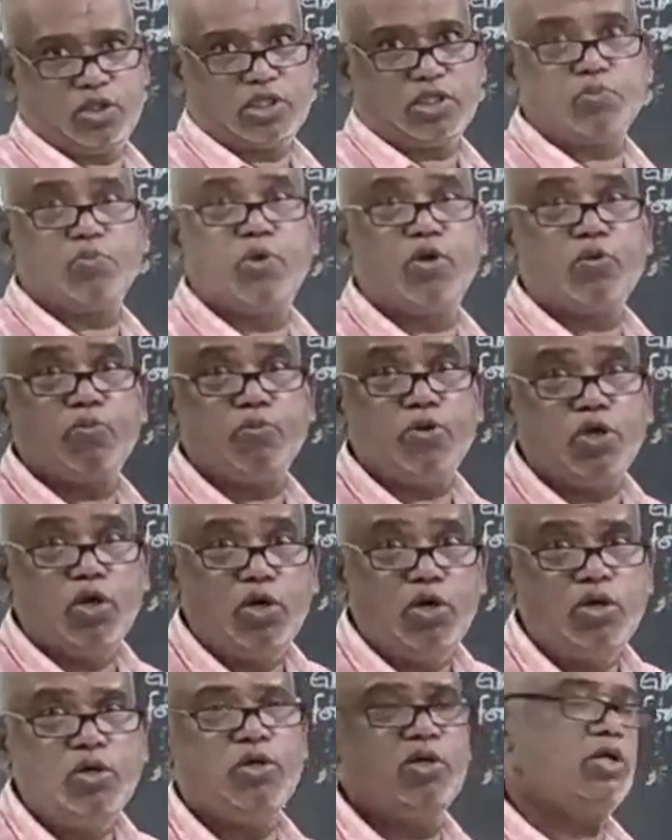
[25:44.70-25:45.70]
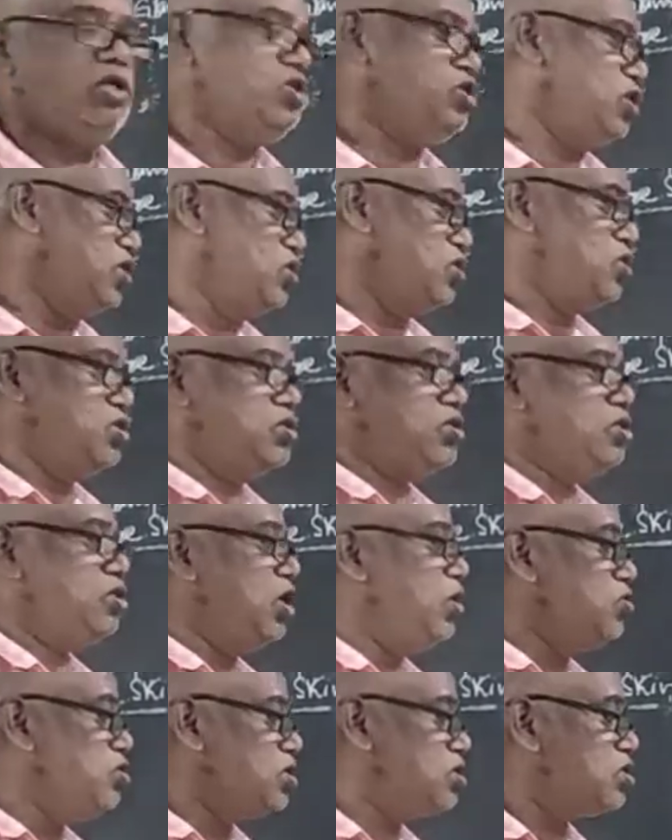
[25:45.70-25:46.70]
Spermiogenesis.
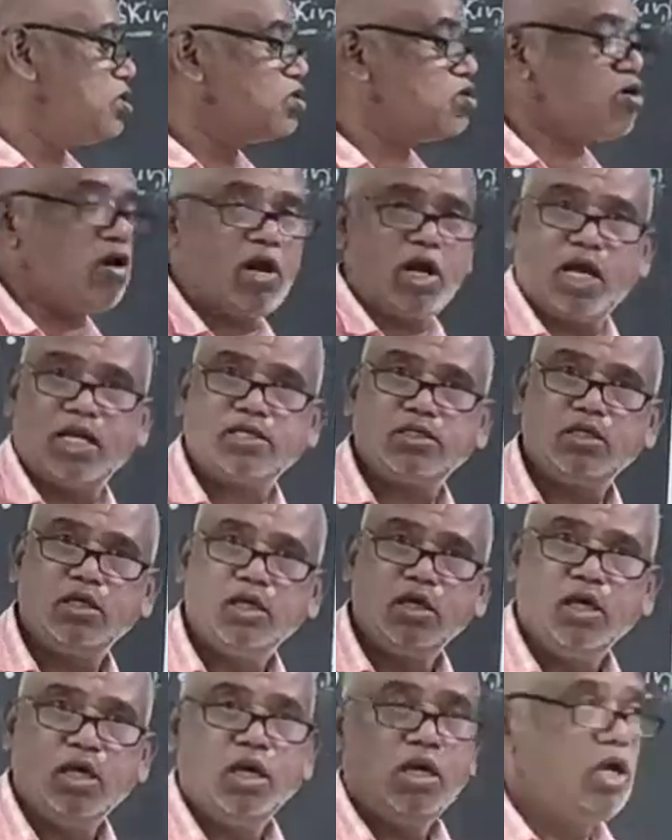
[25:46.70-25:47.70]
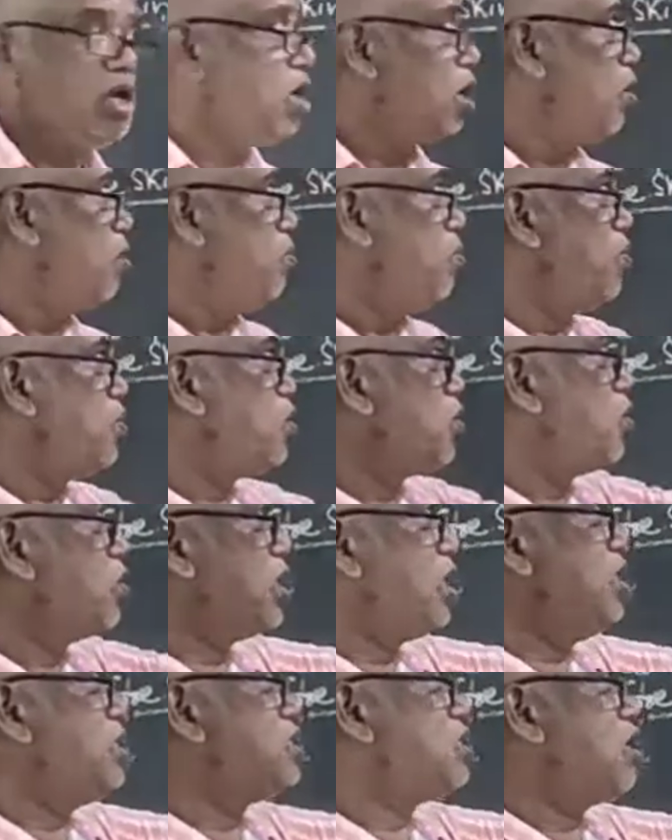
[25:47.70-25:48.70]
Now this is called as,
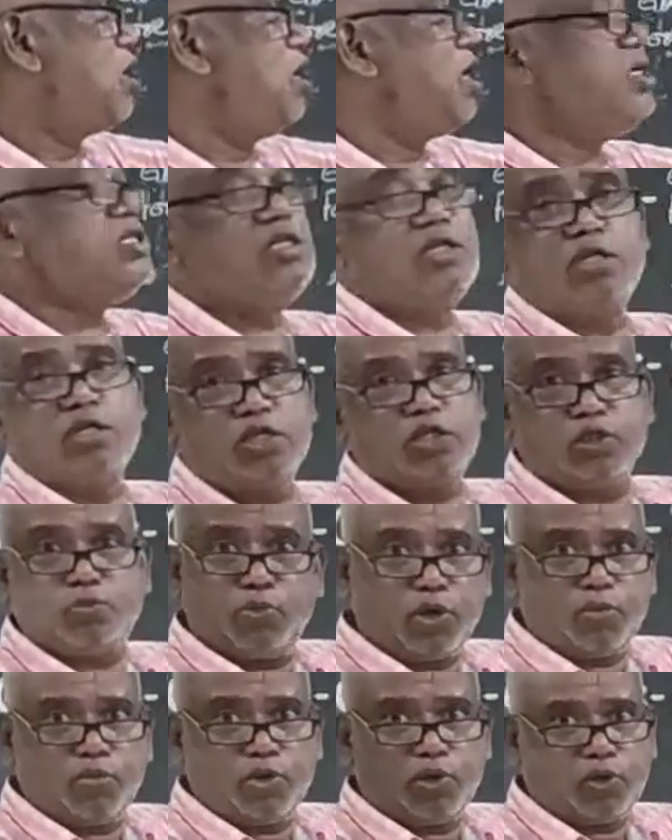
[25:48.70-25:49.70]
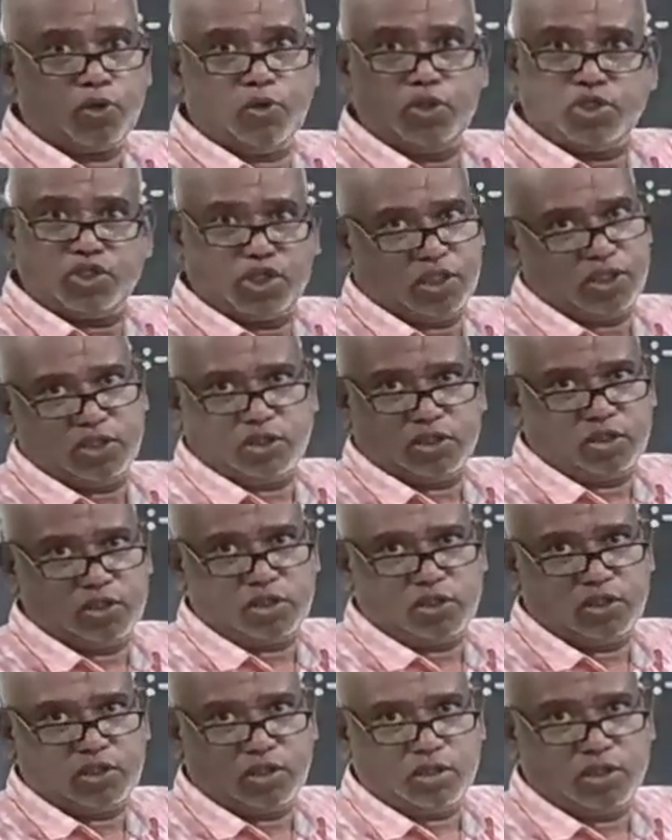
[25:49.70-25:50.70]
total is called as spermatogenesis.
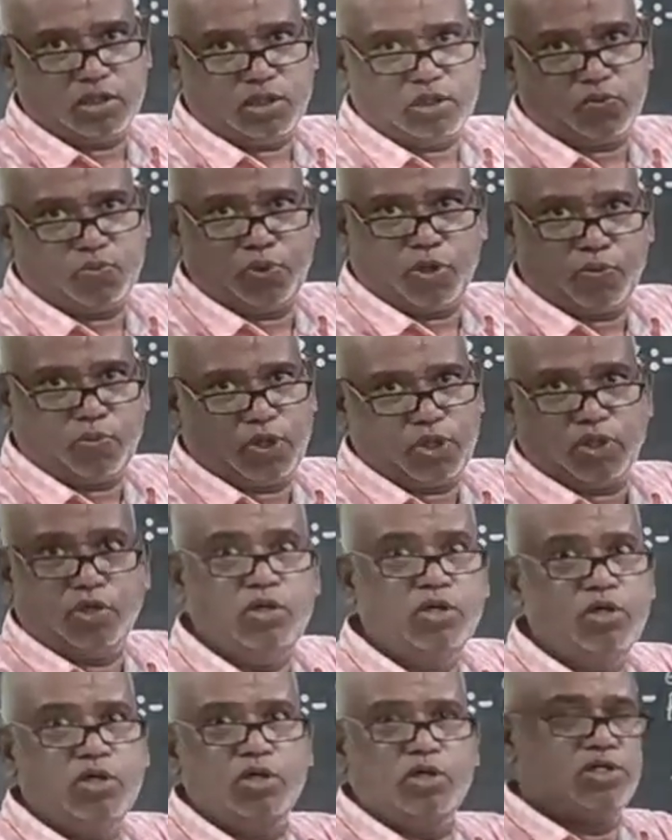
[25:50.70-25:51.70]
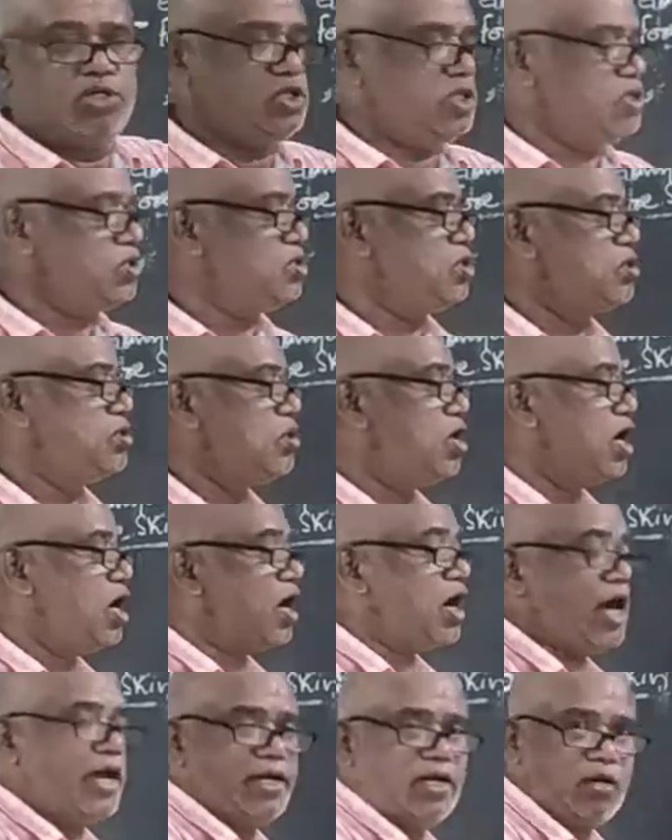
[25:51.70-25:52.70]
Spermatogenesis.
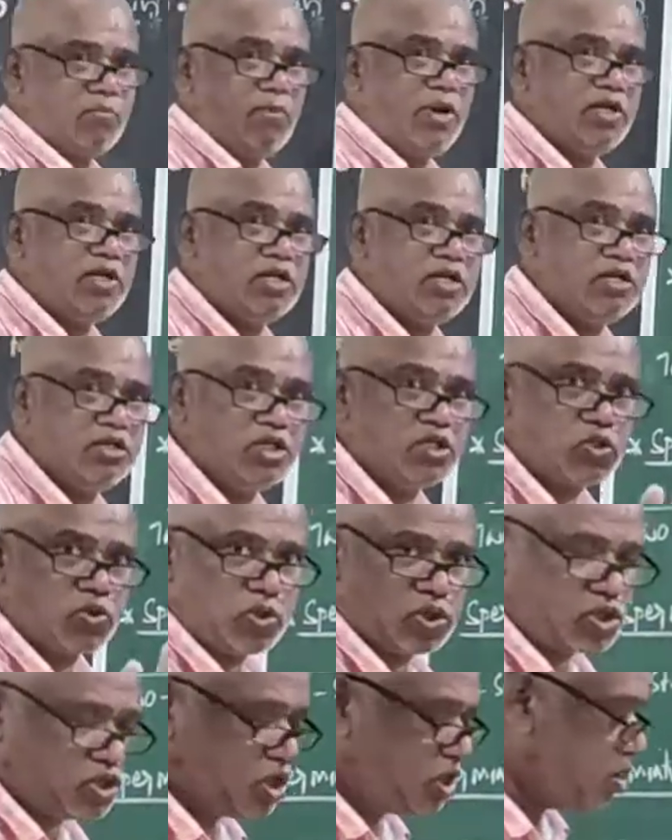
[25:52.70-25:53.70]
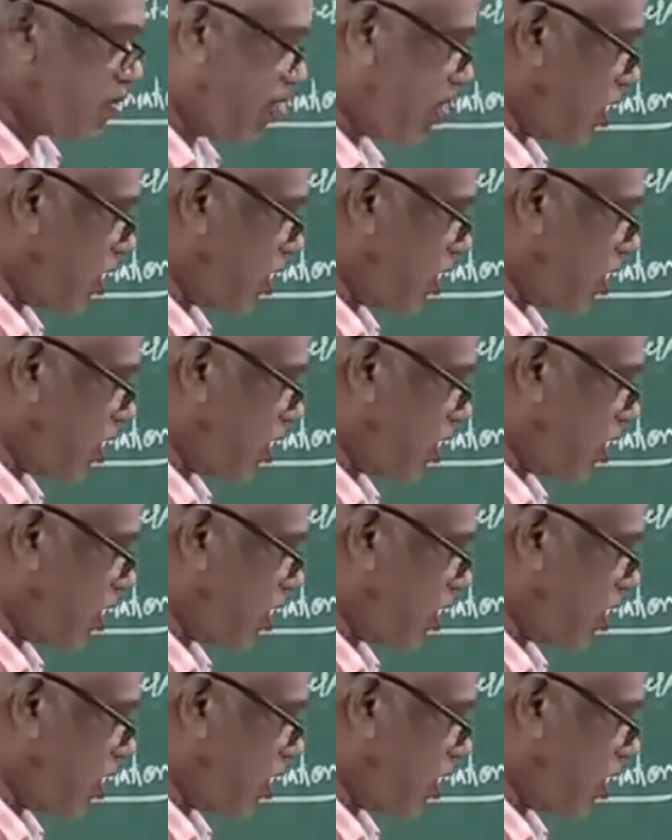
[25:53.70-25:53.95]
Right. But in this question,